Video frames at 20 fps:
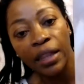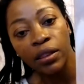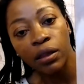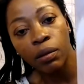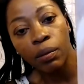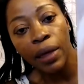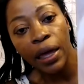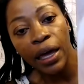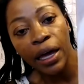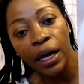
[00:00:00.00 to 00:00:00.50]

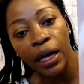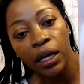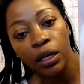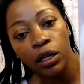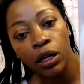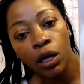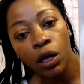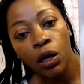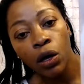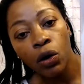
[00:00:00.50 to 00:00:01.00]
and the
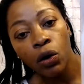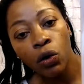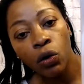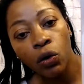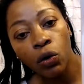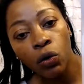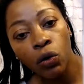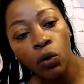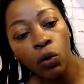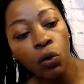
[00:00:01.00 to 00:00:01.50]
Man
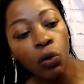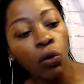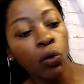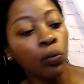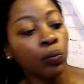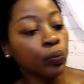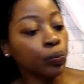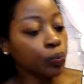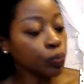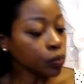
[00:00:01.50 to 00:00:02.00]

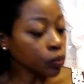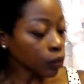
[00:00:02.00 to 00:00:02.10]
Who